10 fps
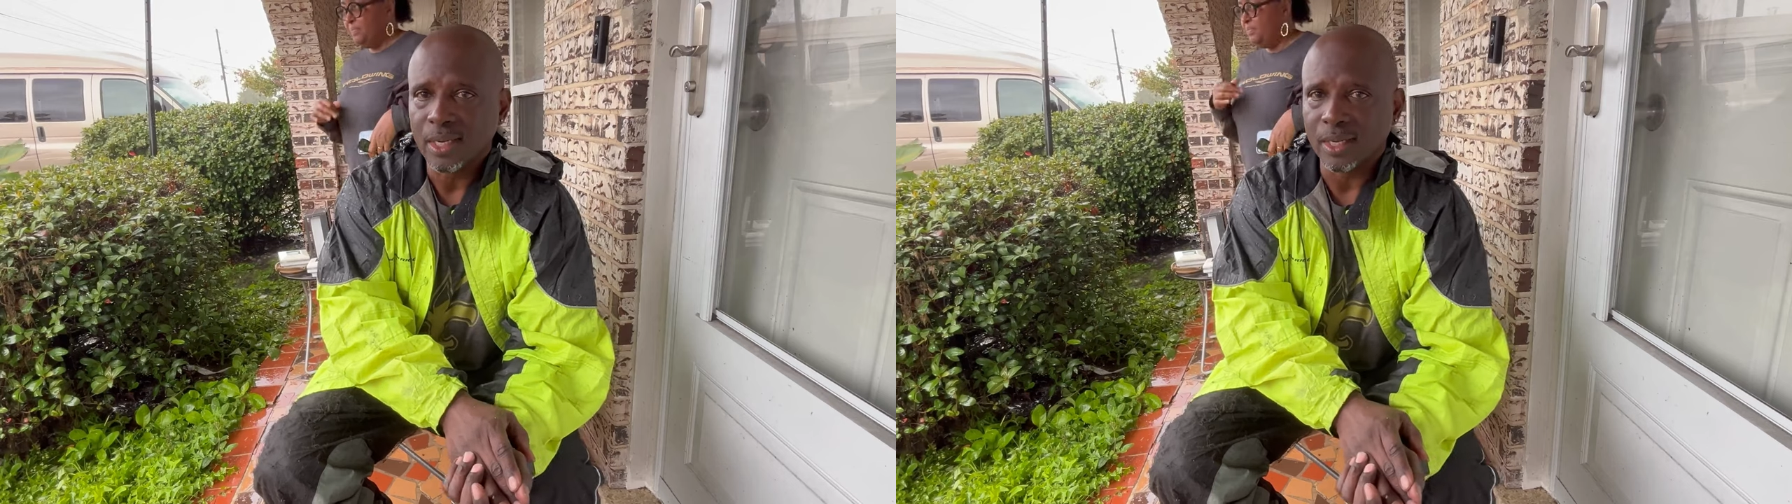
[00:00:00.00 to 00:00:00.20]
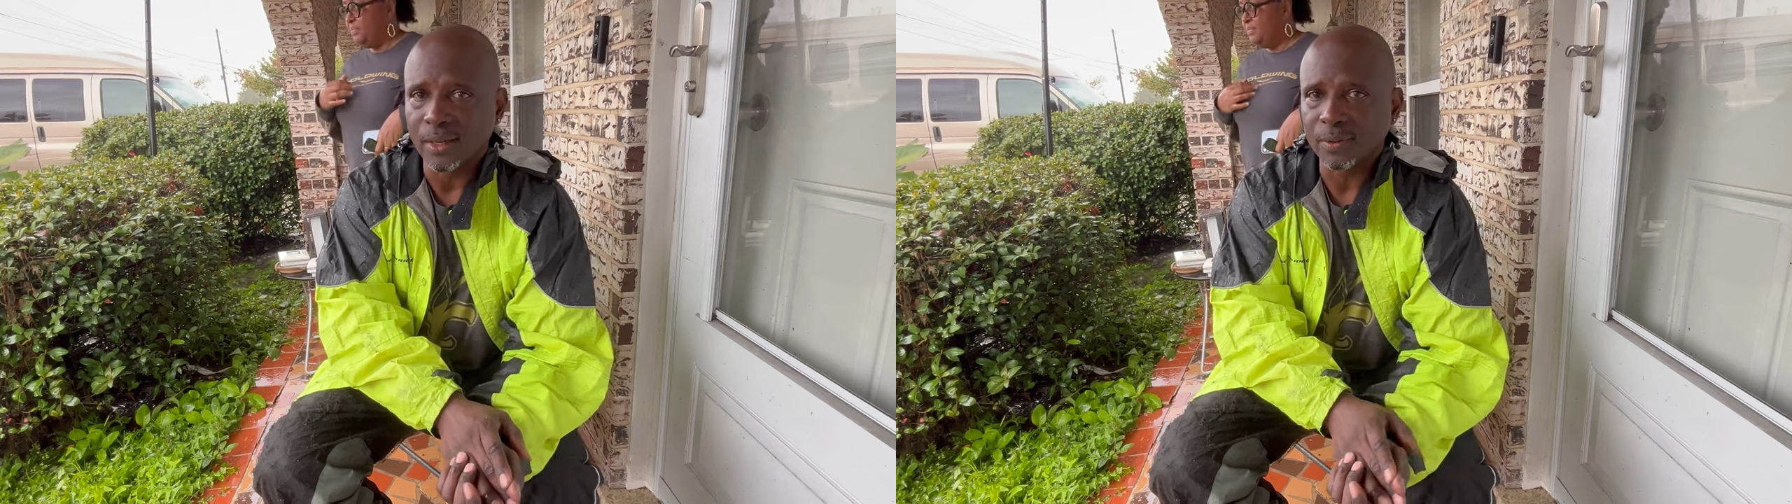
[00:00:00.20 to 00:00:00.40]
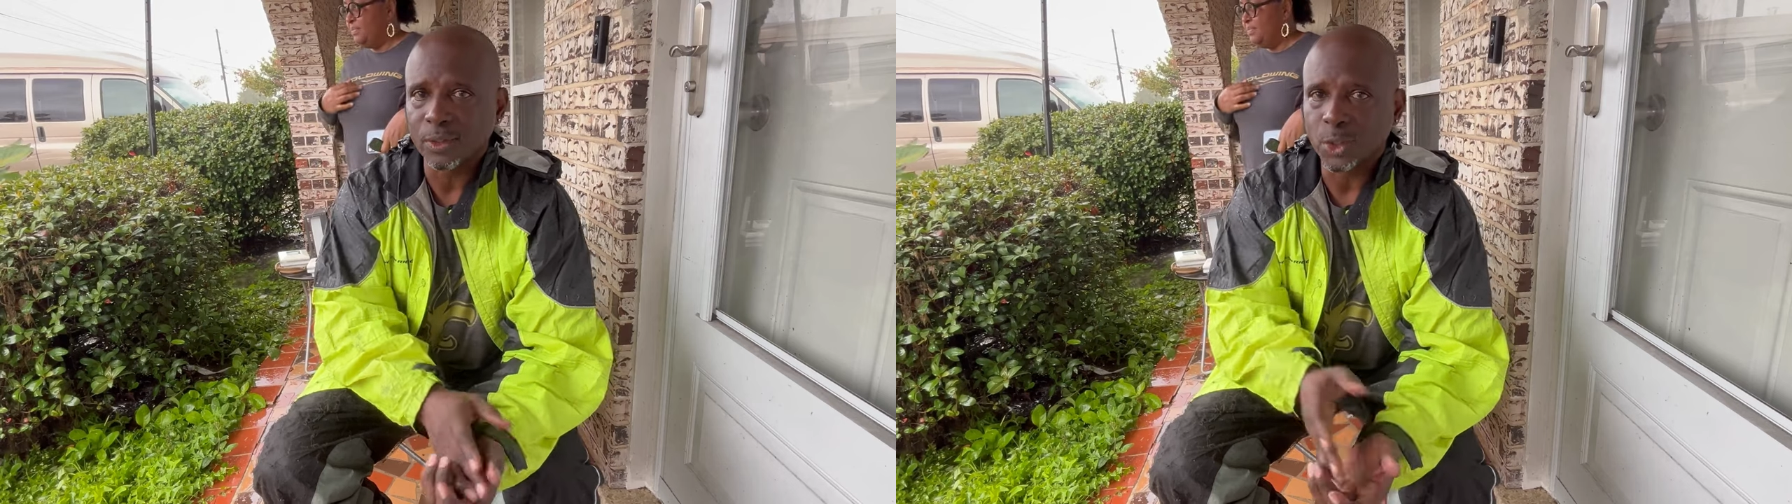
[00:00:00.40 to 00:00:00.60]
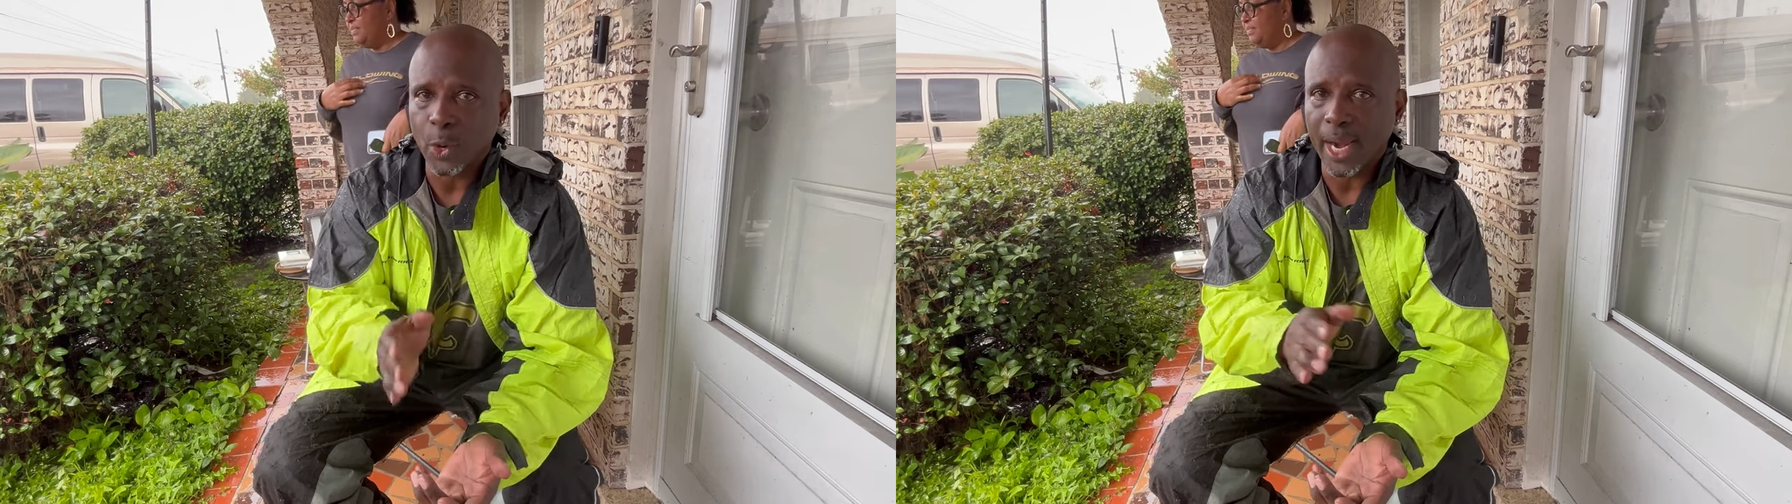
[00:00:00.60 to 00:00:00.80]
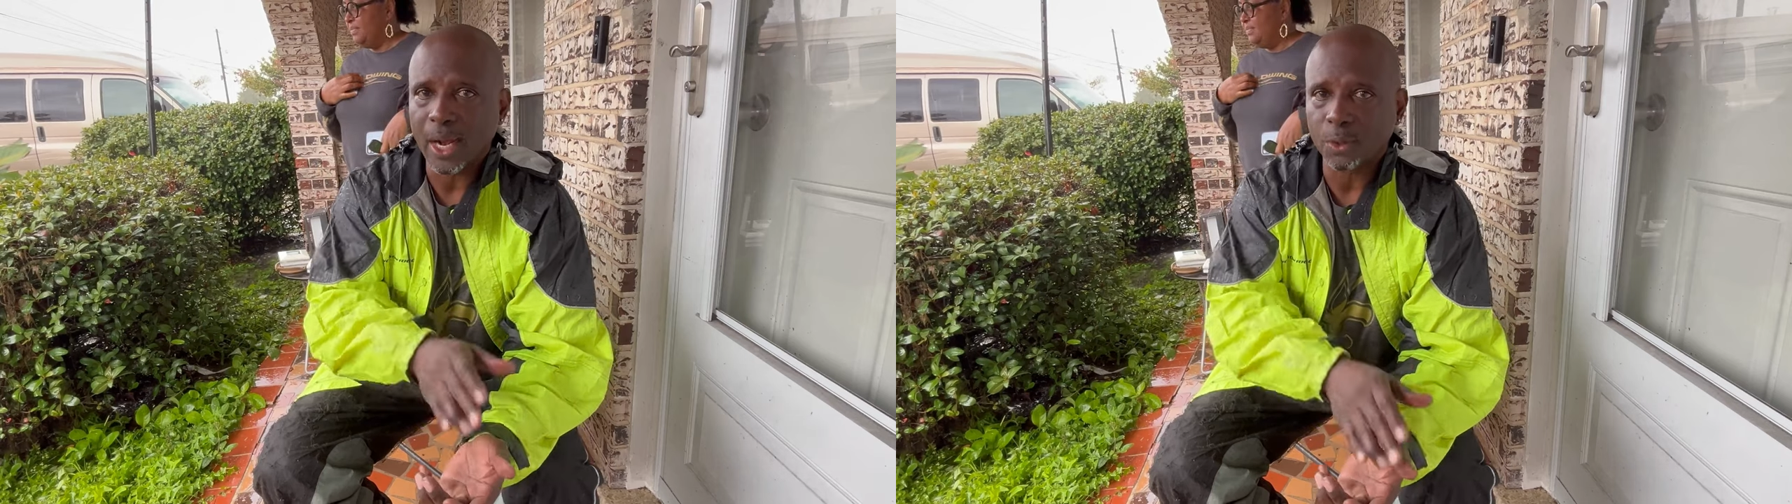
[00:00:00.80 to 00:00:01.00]
of
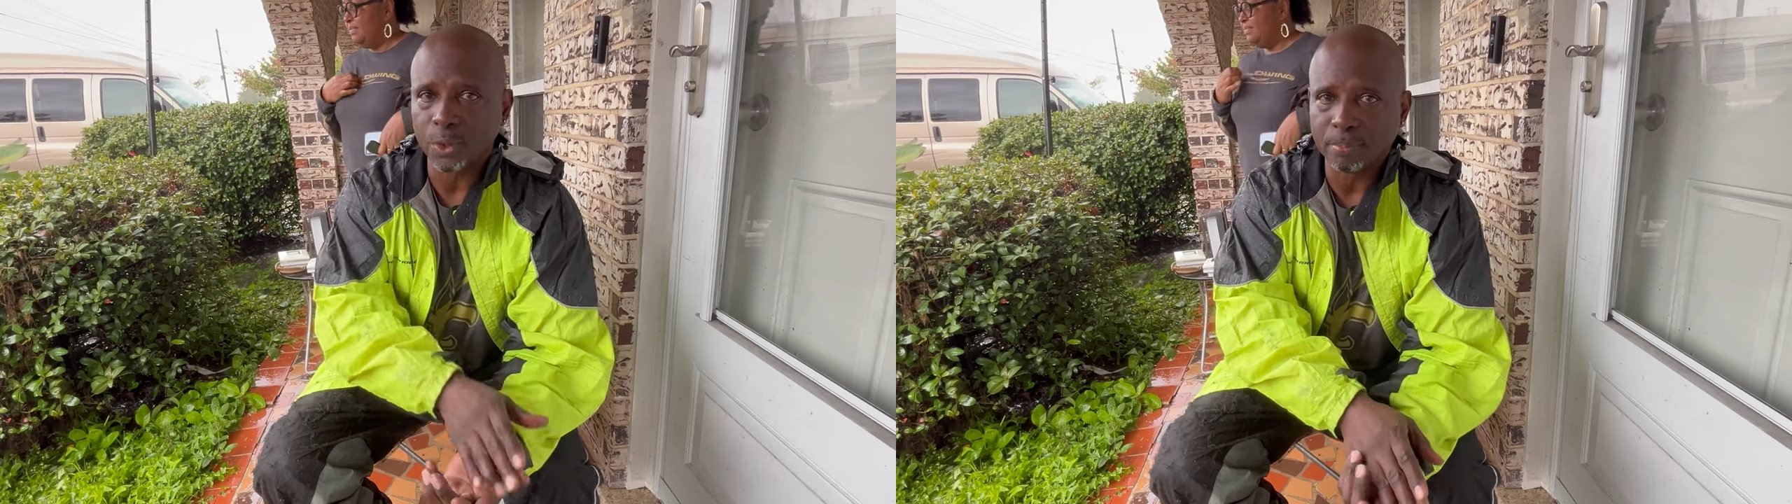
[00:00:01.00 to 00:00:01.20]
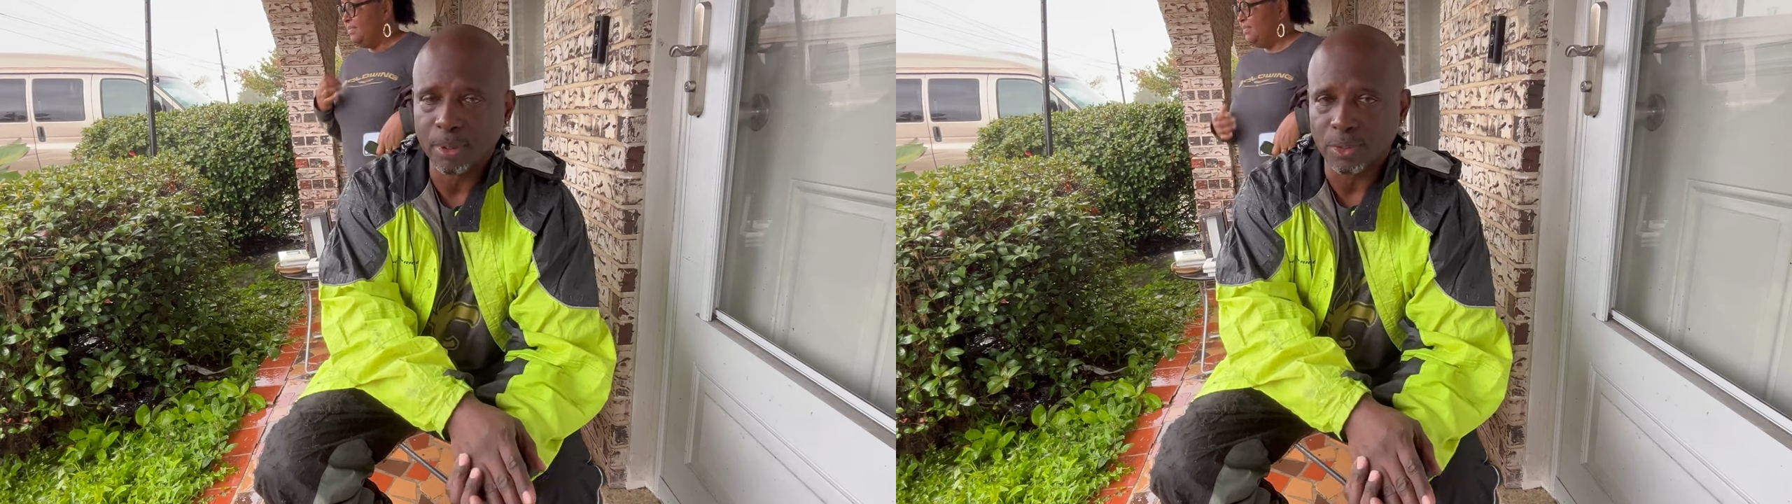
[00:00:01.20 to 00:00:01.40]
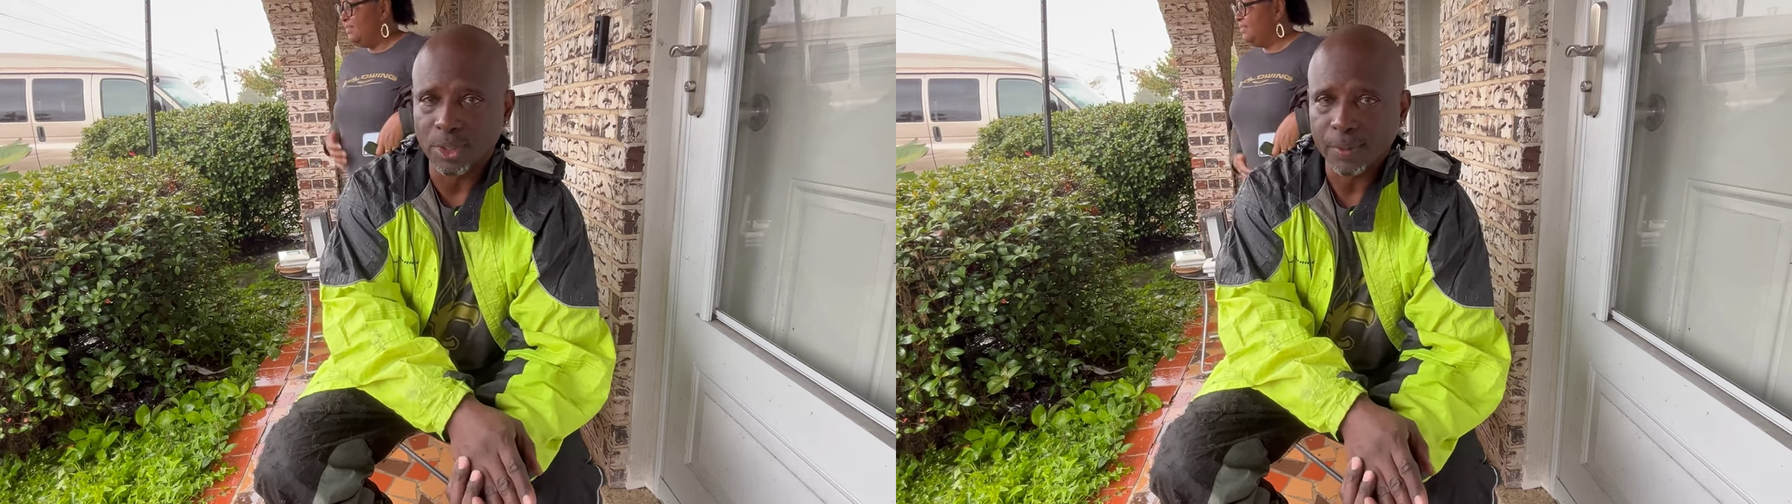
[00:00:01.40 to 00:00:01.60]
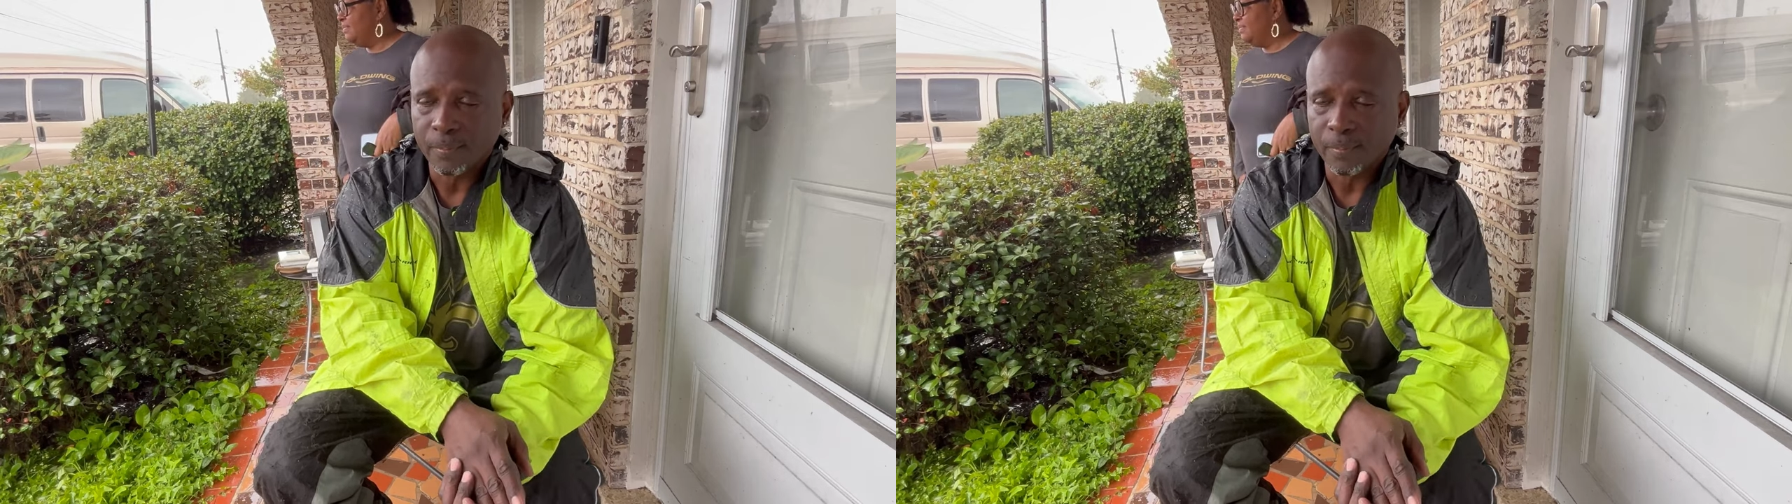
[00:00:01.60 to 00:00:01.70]
drying out the boots.